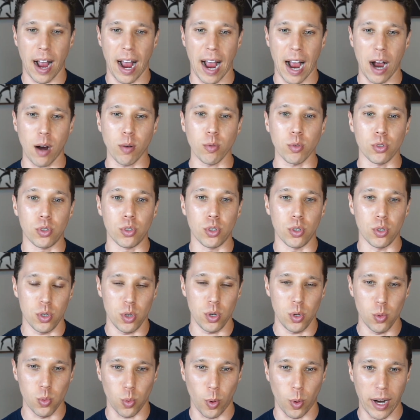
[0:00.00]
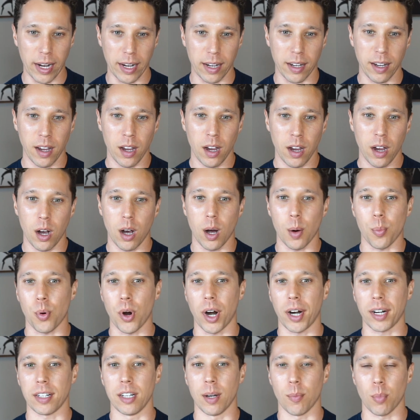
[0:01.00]
how do you rank a
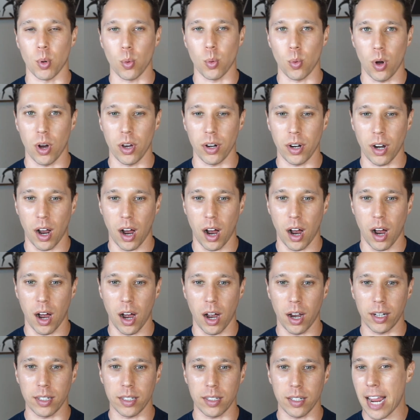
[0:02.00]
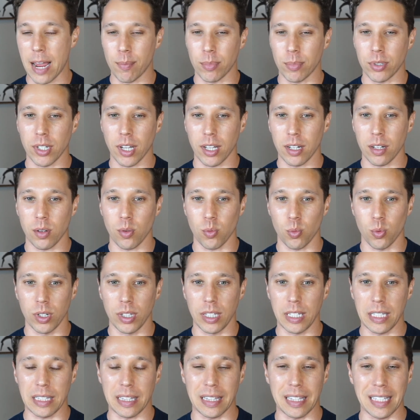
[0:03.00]
product number one on Amazon?
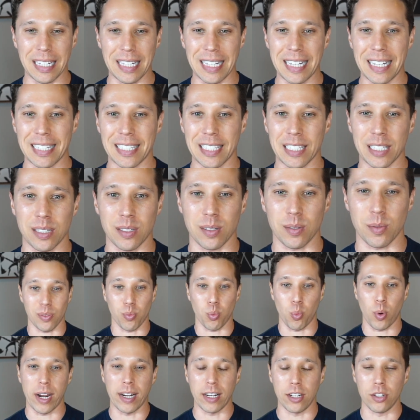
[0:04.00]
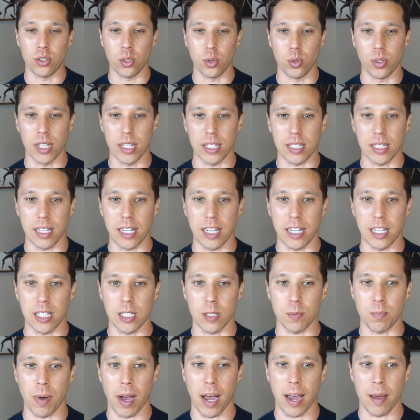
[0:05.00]
Really, the easiest way to do this
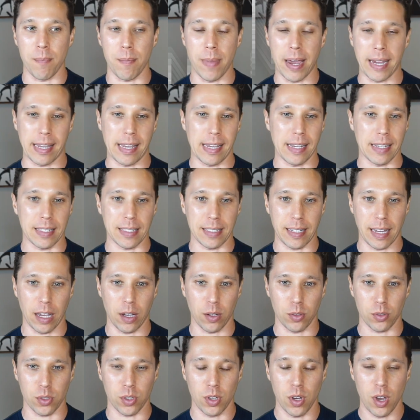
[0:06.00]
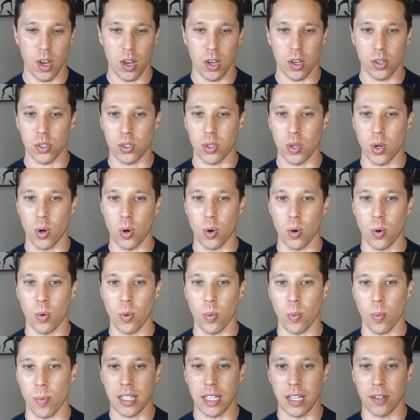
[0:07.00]
is by making sales.
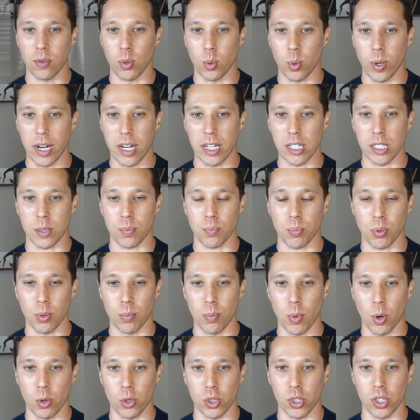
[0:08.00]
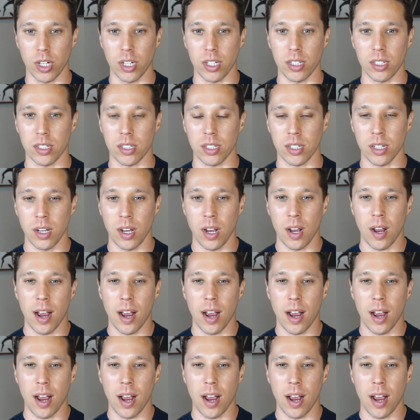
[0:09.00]
So giveaways, promotions.